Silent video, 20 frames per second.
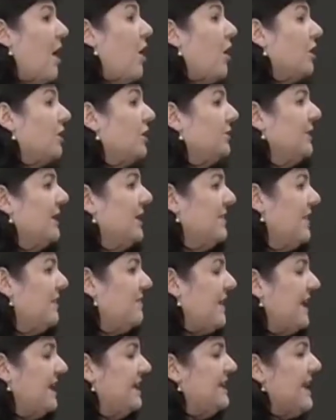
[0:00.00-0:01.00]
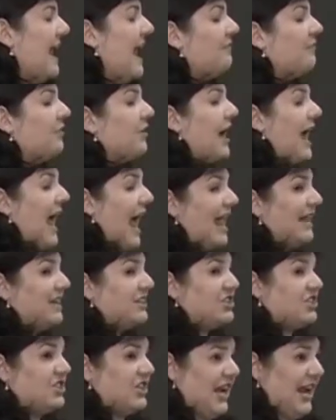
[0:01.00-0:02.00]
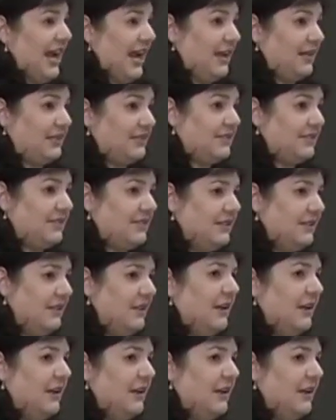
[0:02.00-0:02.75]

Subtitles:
arguing that they never had a chance.